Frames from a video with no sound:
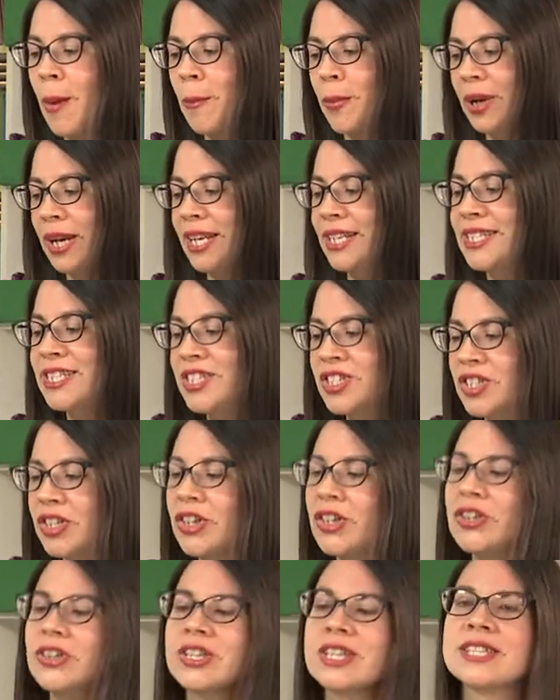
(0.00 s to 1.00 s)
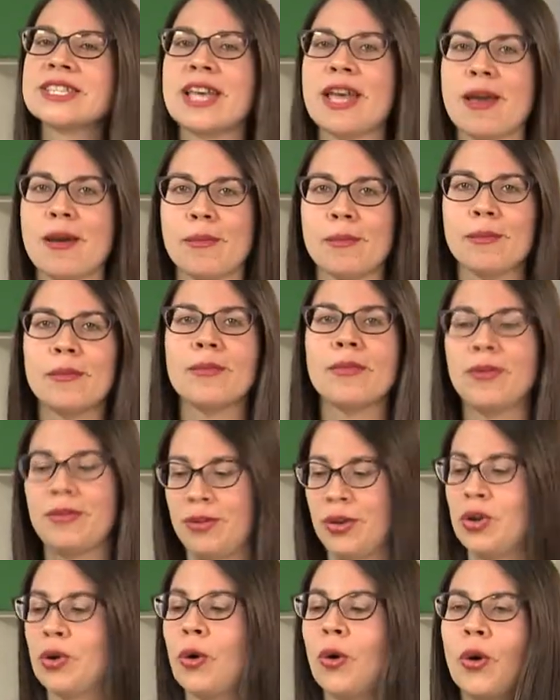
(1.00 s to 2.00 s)
but it's still the same
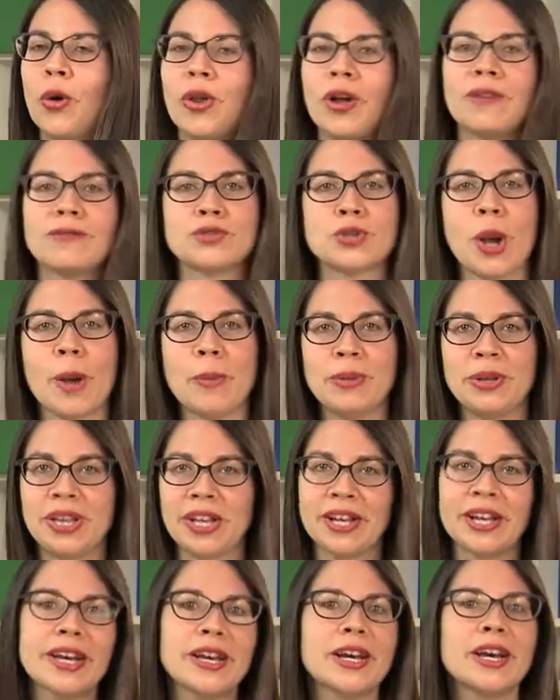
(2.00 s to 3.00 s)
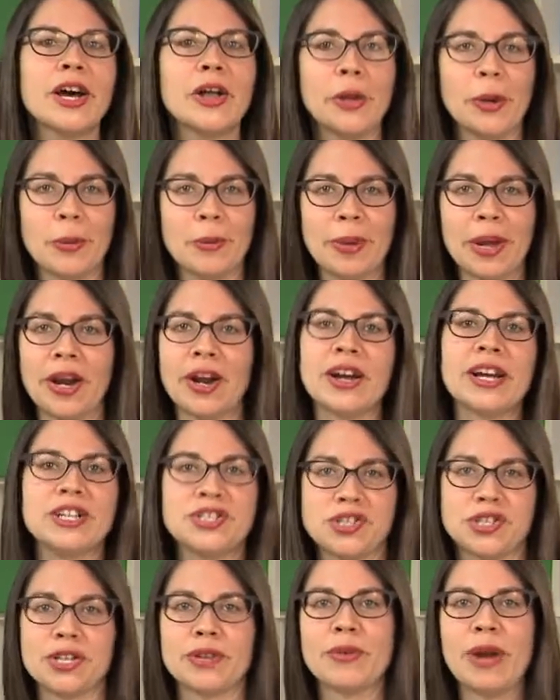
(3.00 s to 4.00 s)
goal of dropping the color bear
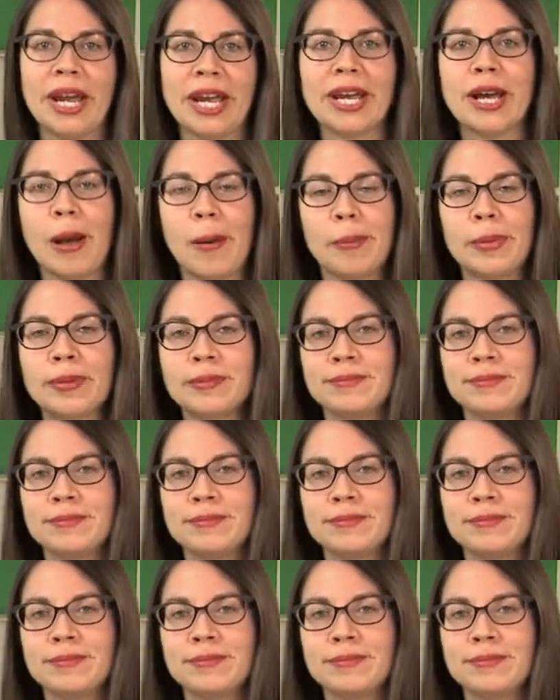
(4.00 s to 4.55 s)
into the right cup.